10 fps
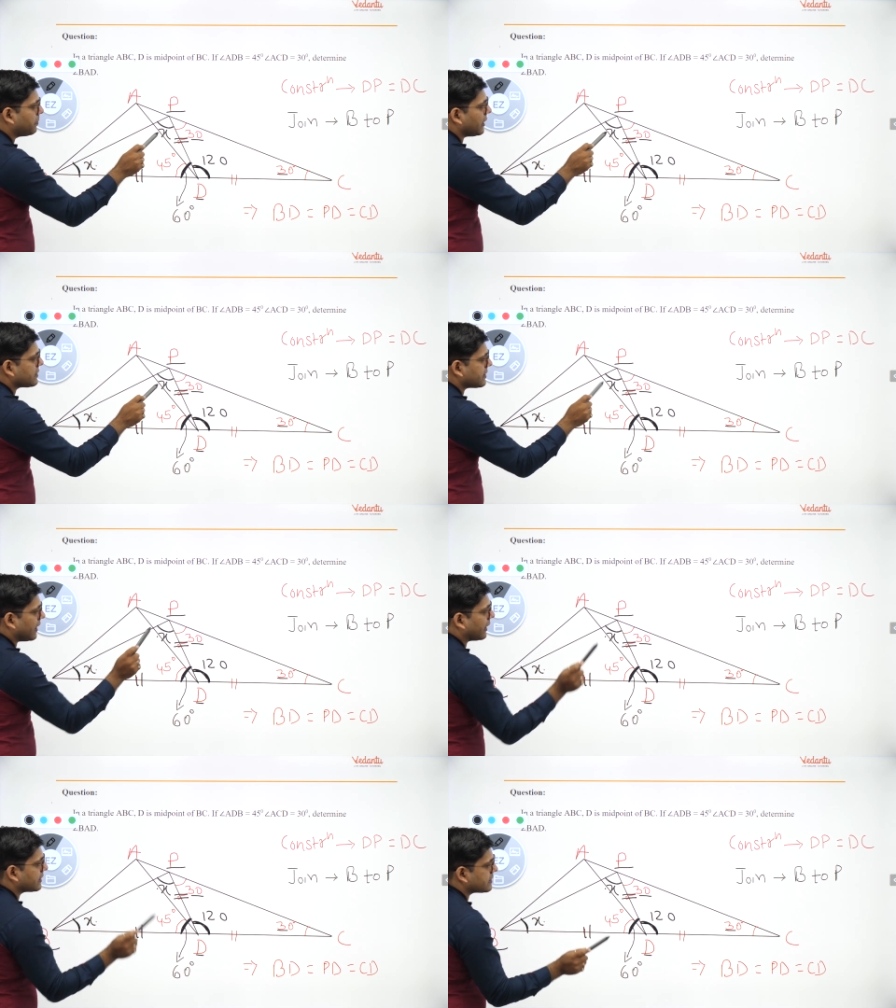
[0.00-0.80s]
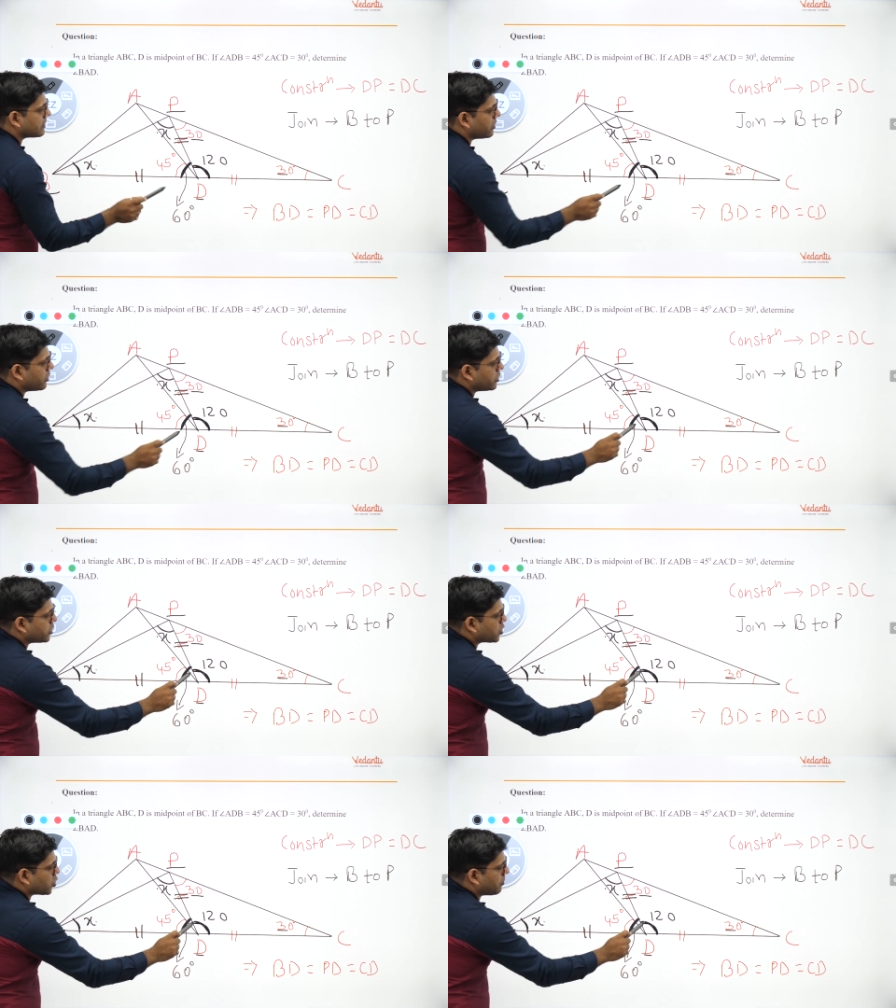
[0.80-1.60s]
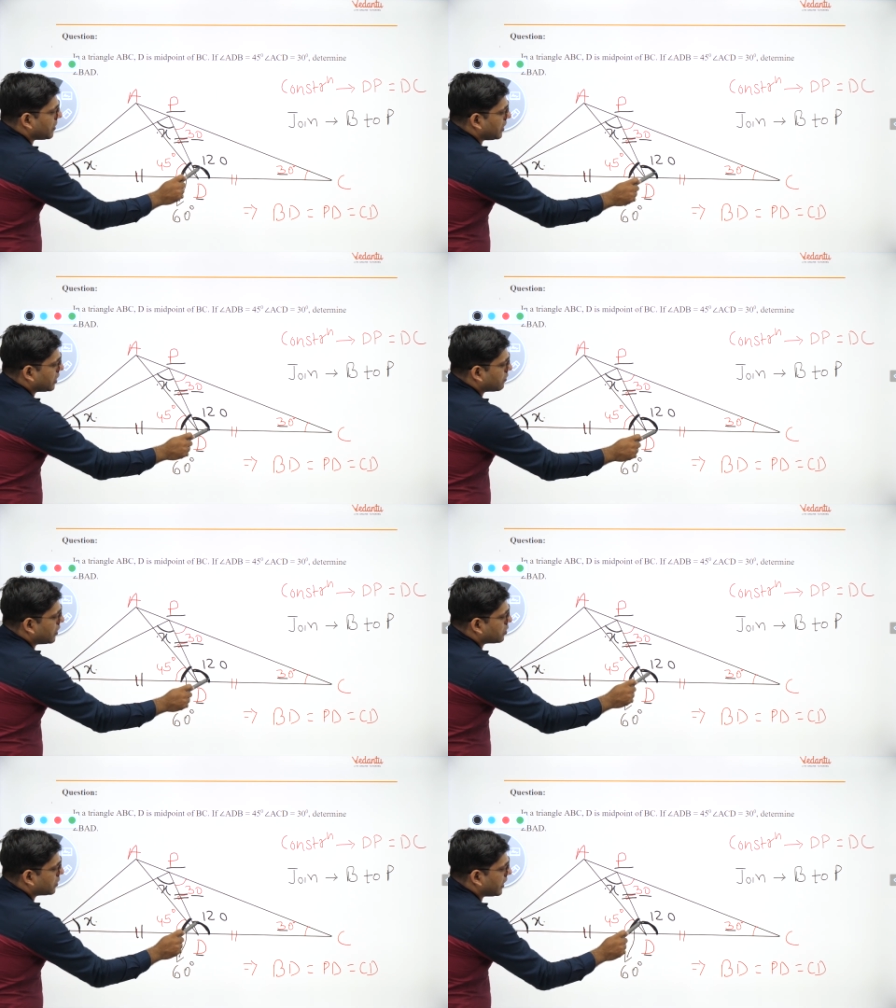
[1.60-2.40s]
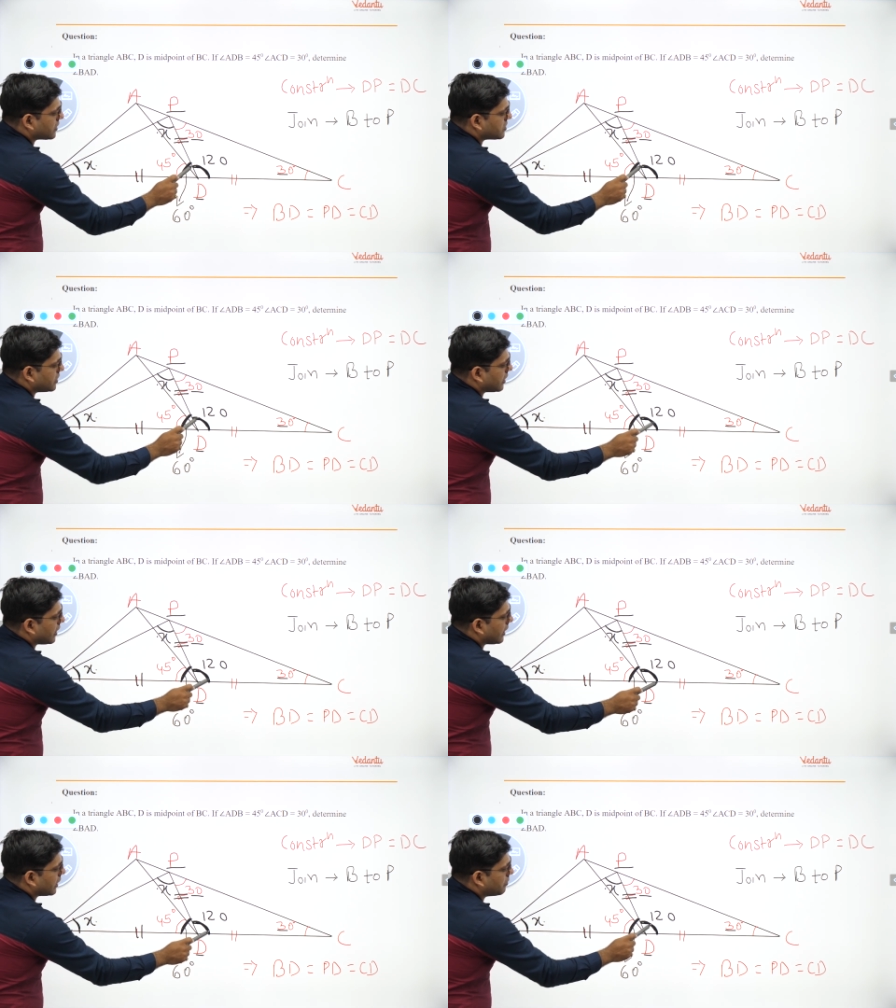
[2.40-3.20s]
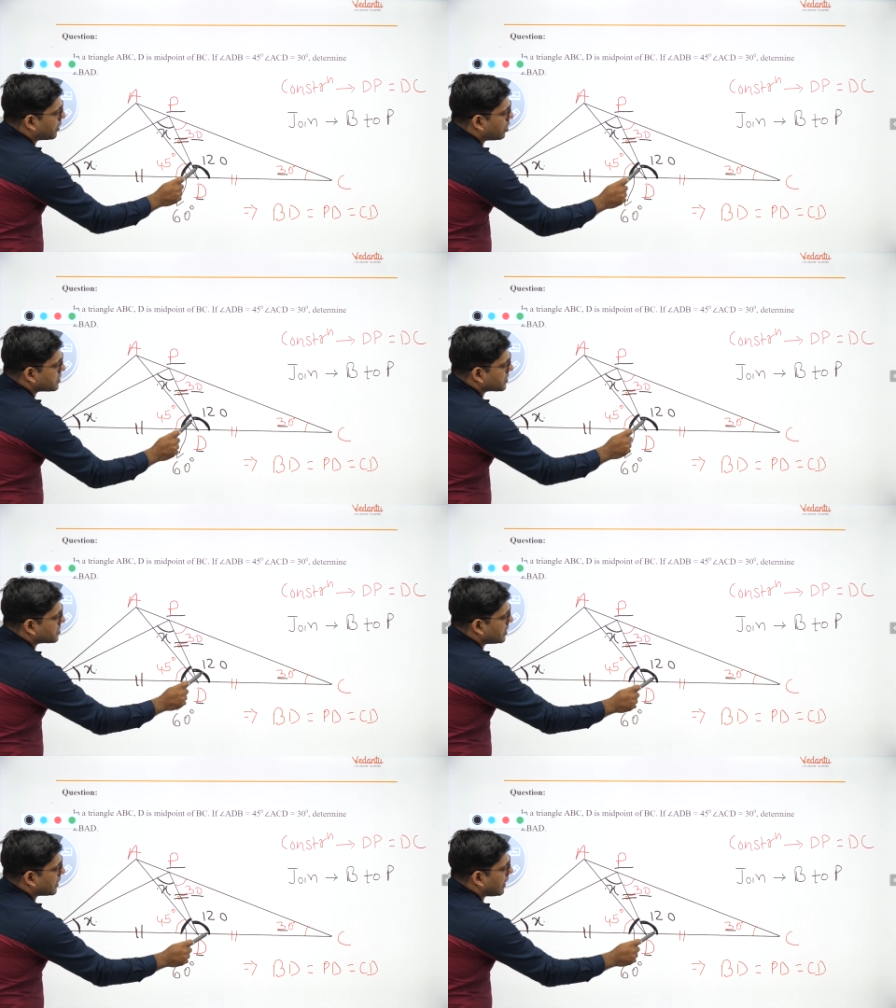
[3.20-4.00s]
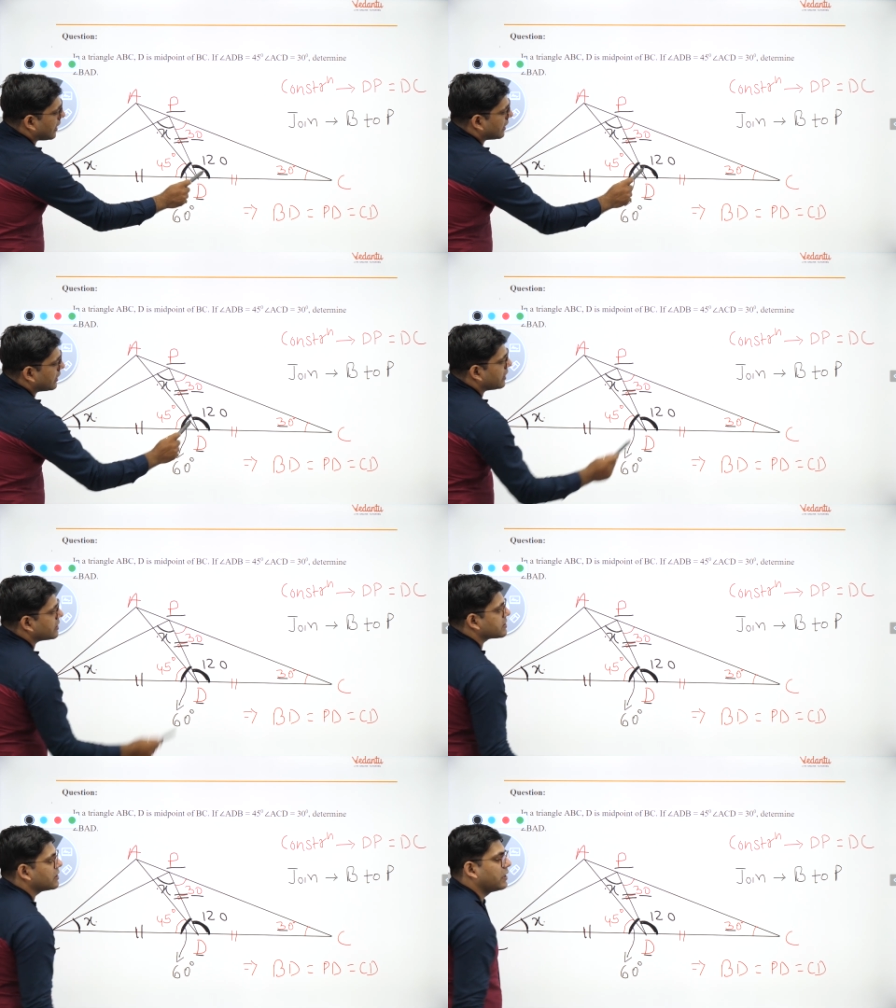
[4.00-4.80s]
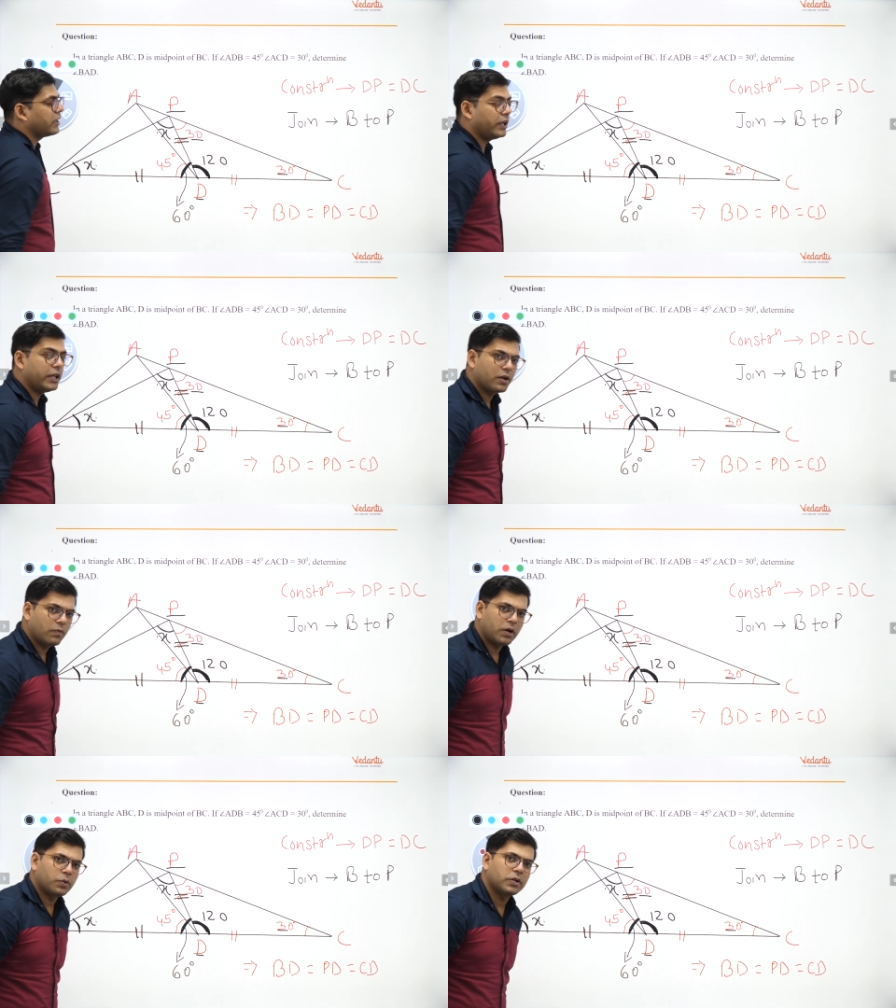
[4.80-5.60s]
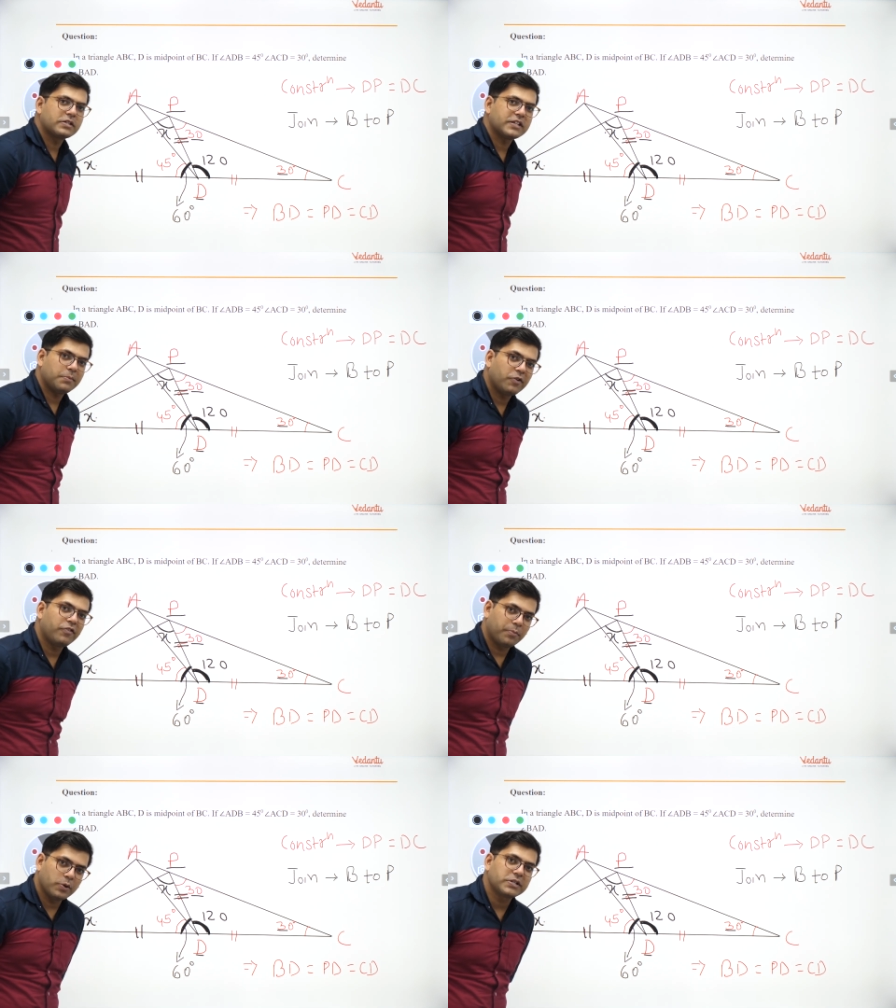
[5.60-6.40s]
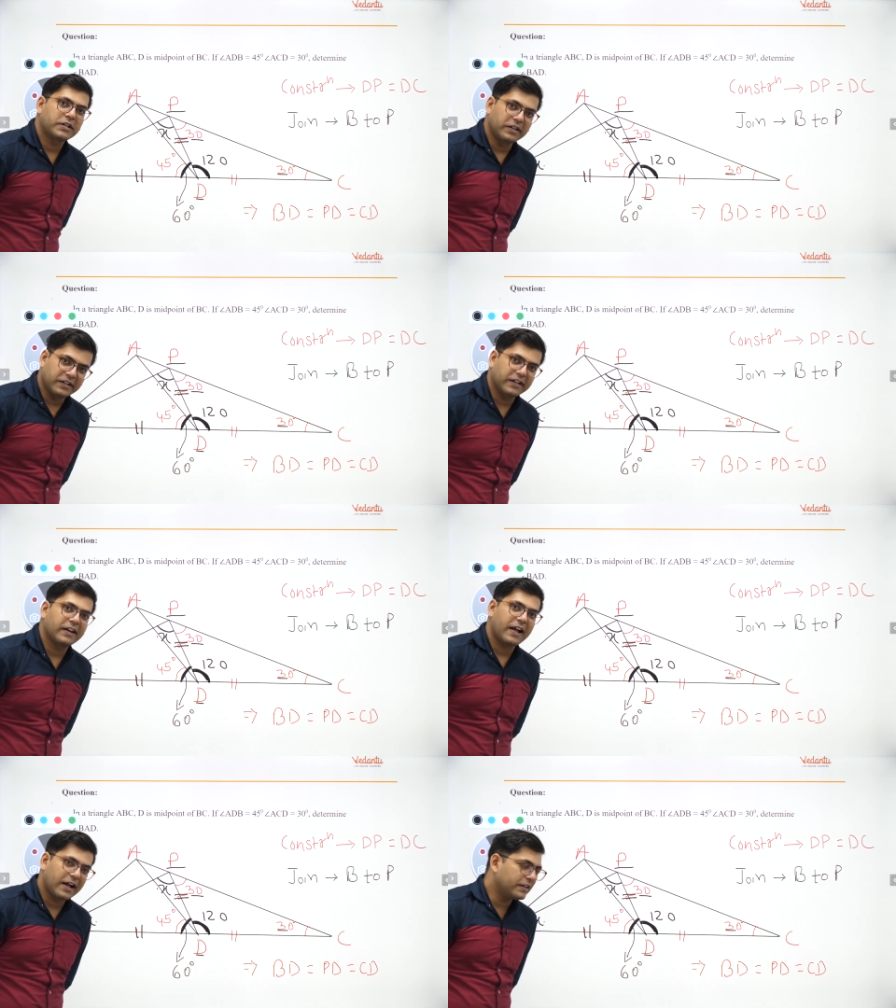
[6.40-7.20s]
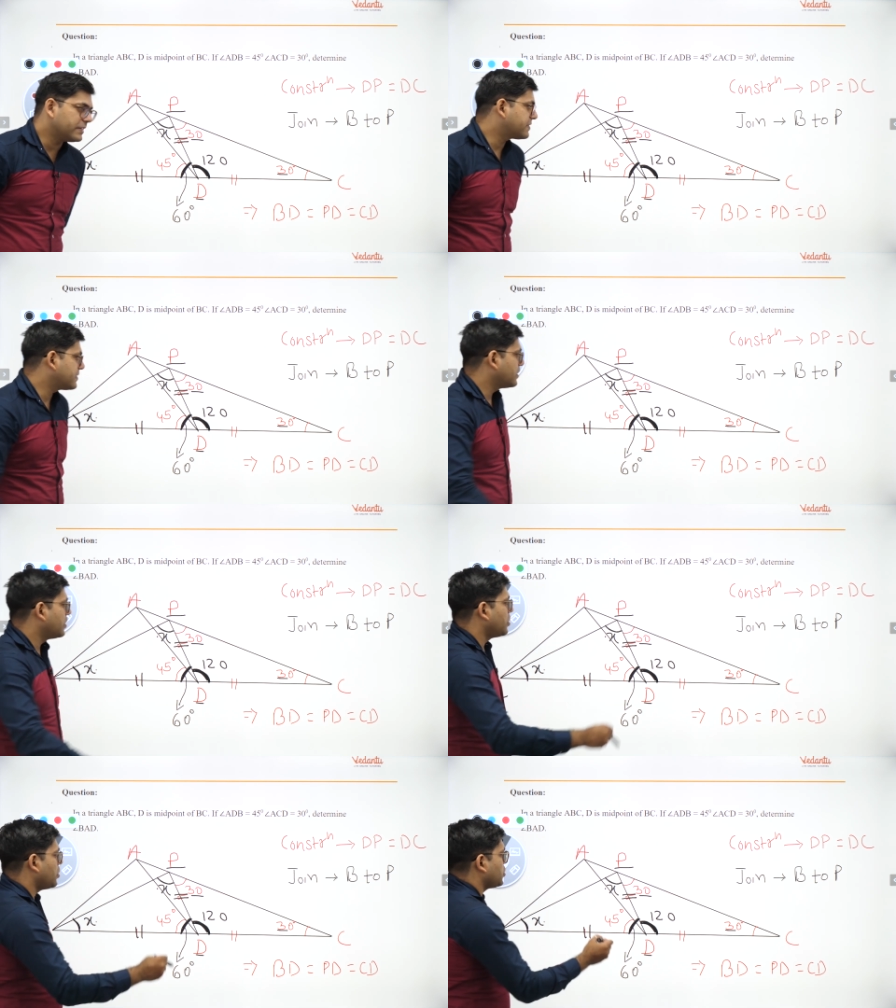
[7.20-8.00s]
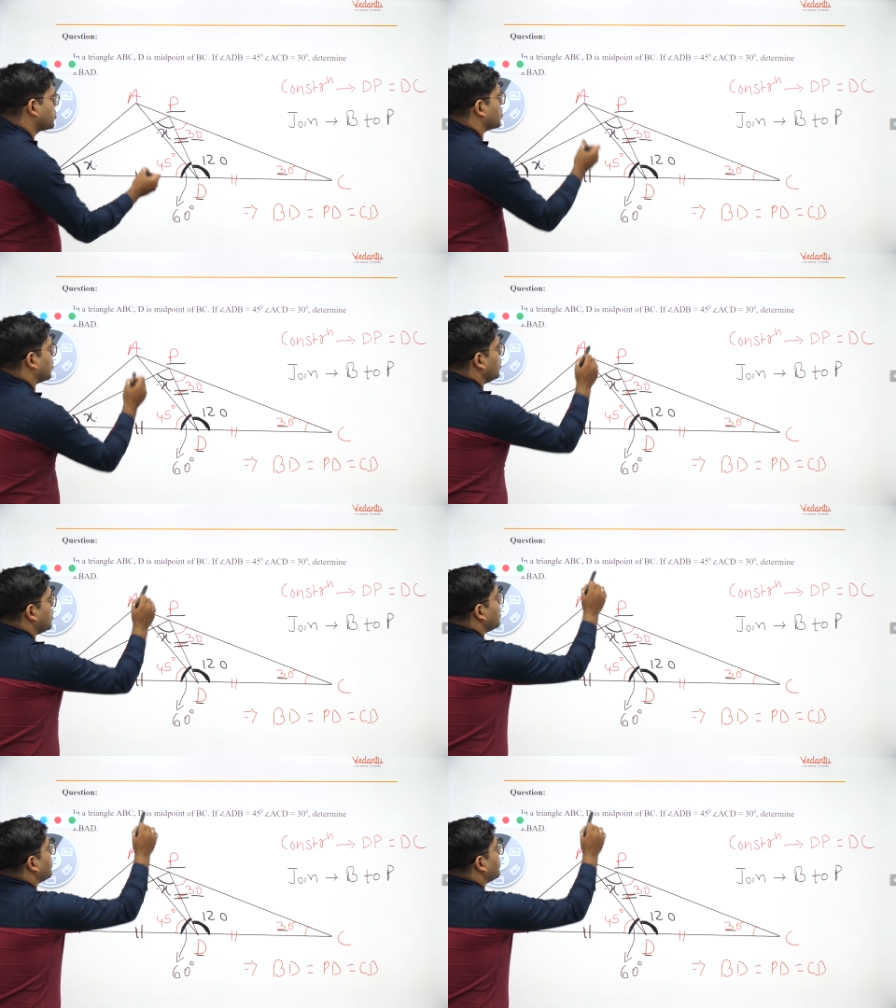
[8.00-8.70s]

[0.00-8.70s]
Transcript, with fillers: plus x should be equal to the exterior angle because exterior angle is equal to the sum of opposite interior angles. So